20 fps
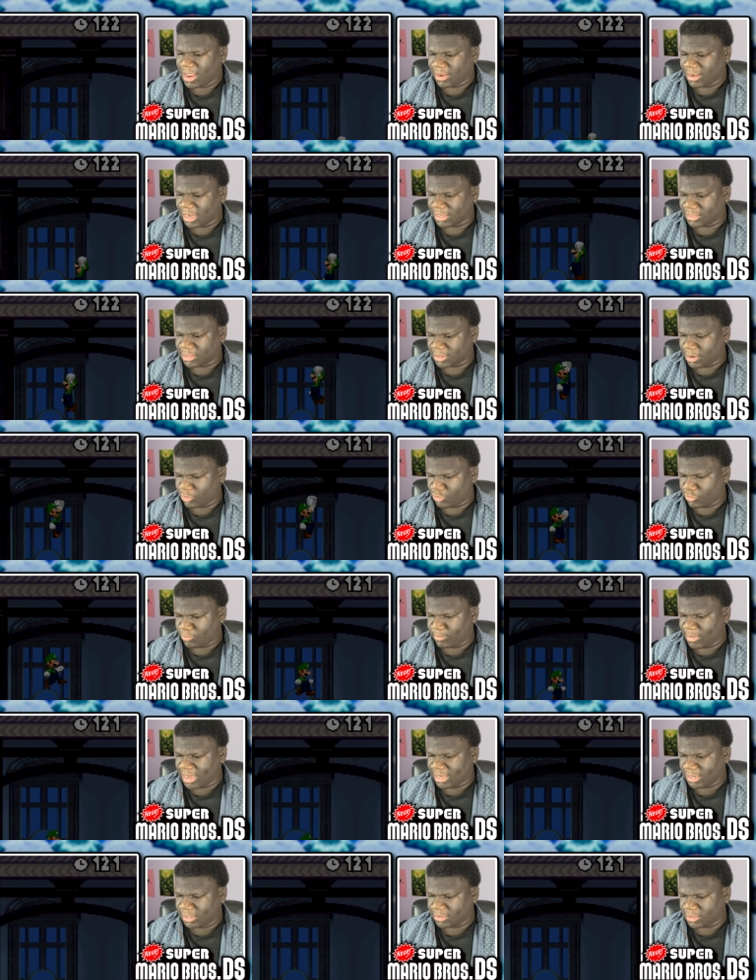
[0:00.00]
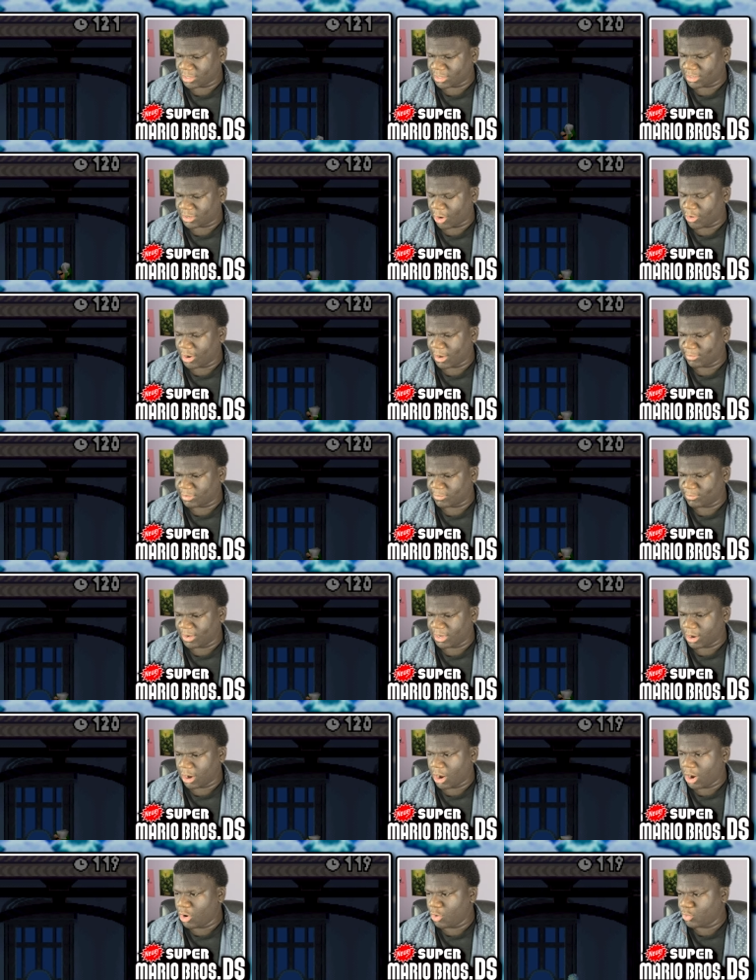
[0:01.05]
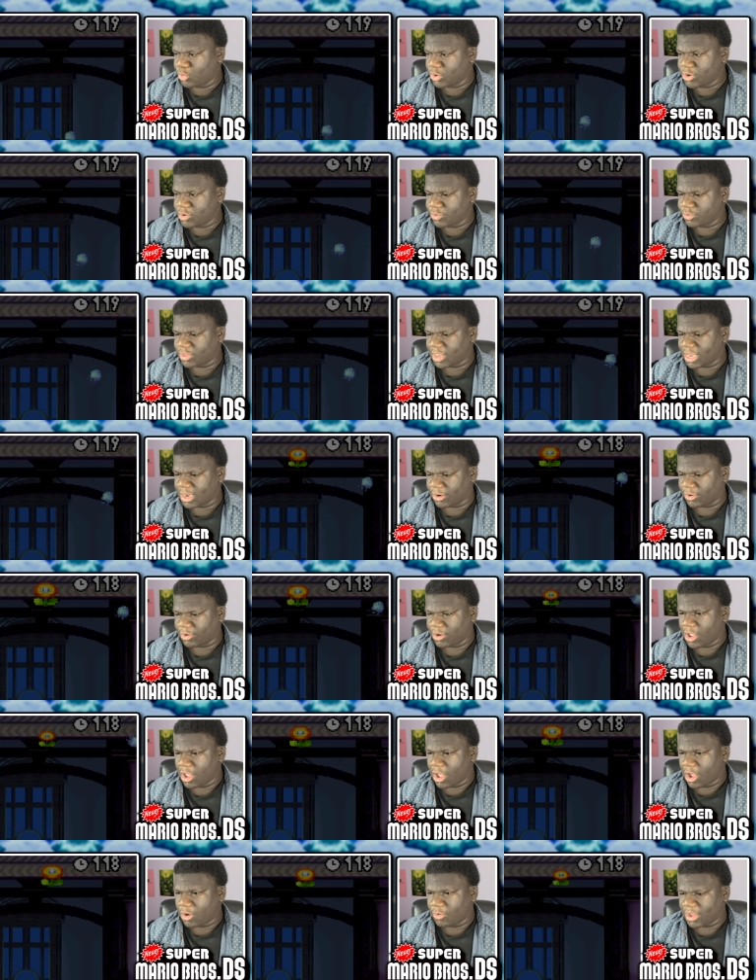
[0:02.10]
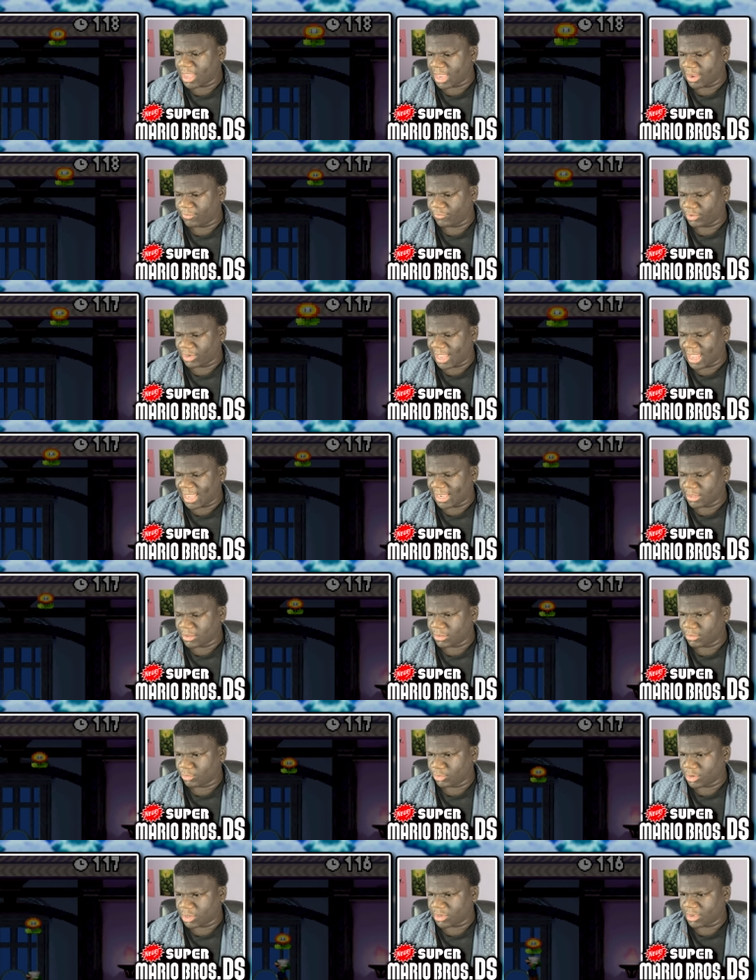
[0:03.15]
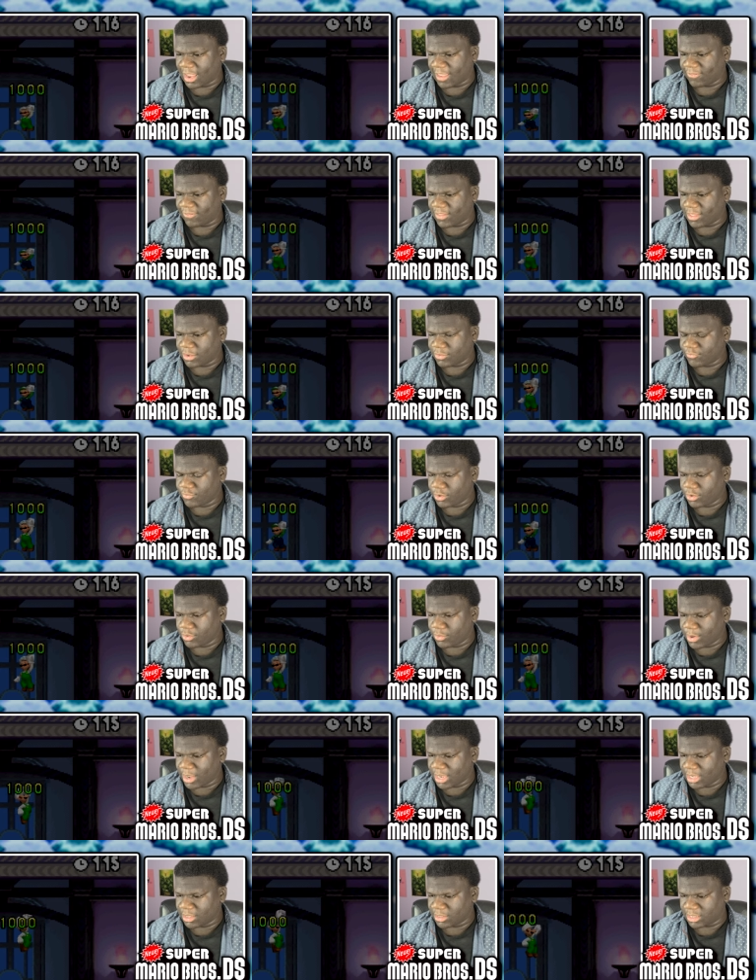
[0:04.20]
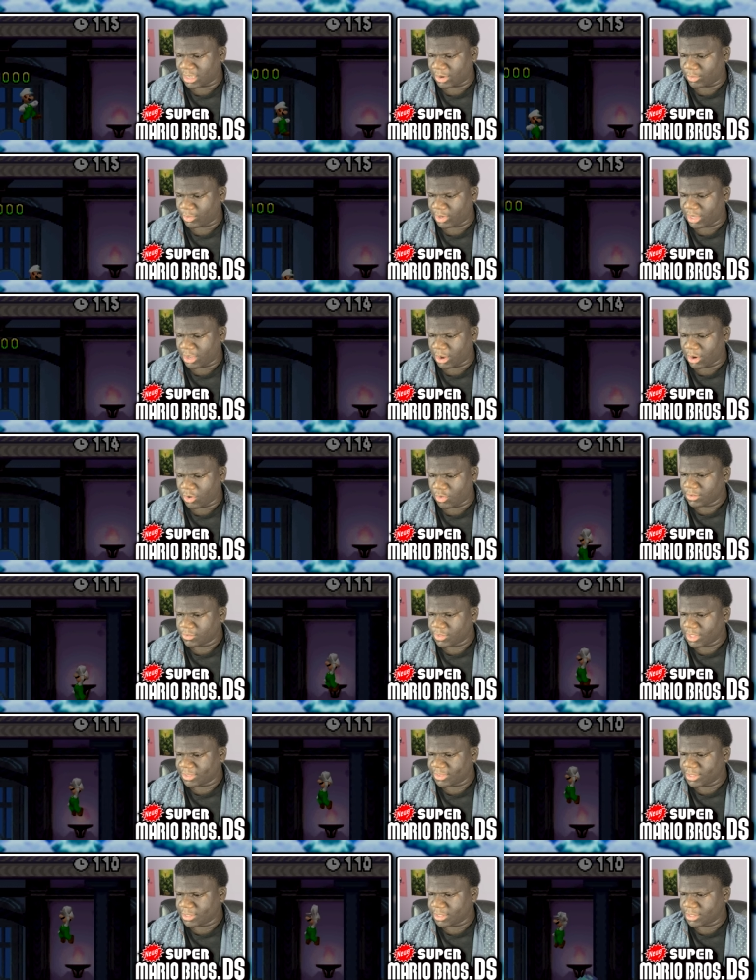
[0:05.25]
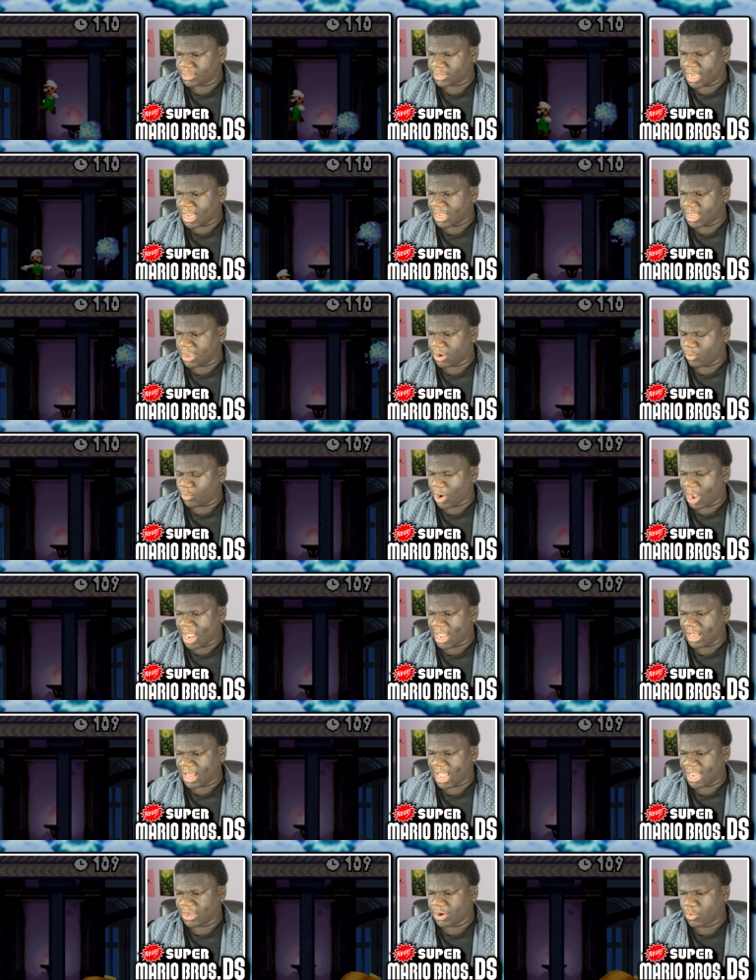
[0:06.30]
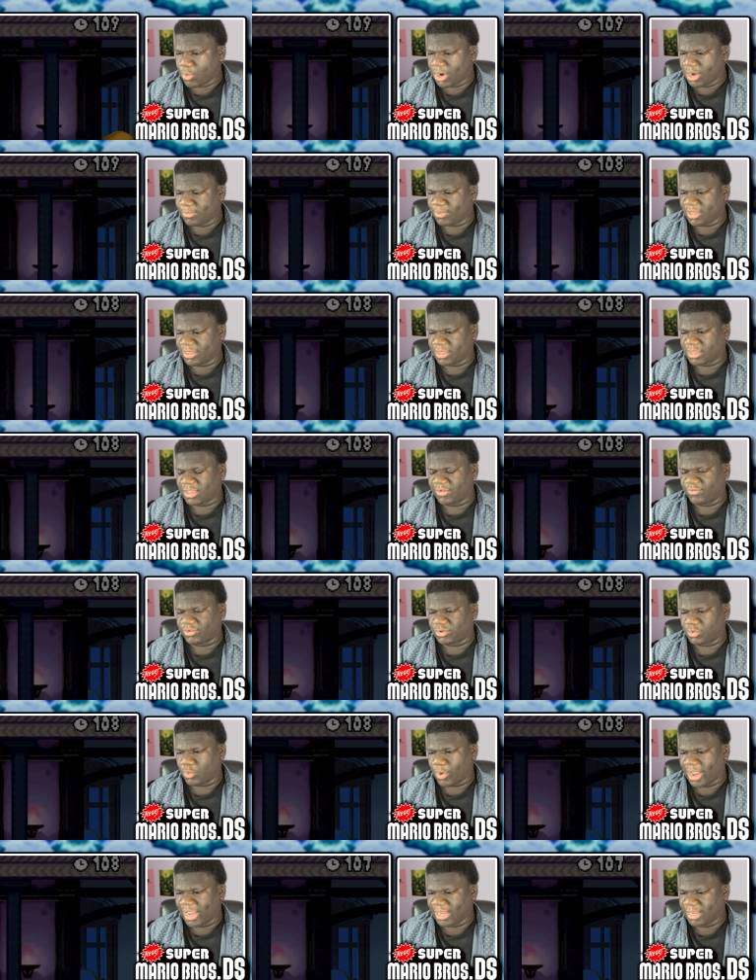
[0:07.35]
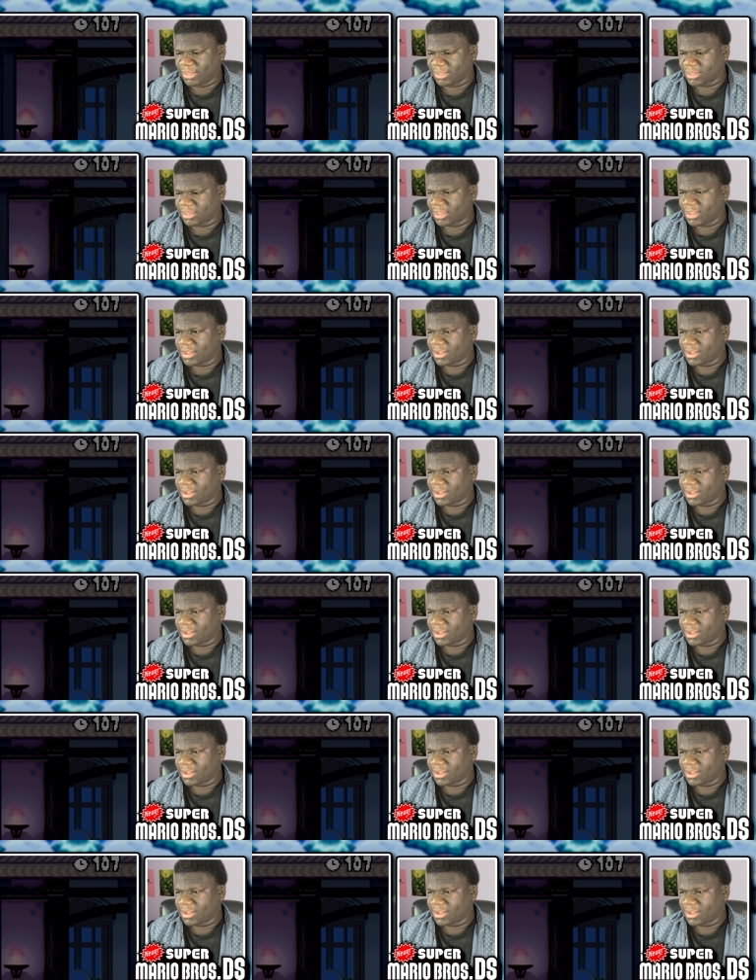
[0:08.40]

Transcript: Like, or mainly the startup speed. Oh, you're there. Okay, relax. We'll just get this real quick. There we go. Like, this is taking a while. I don't want to play this level twice.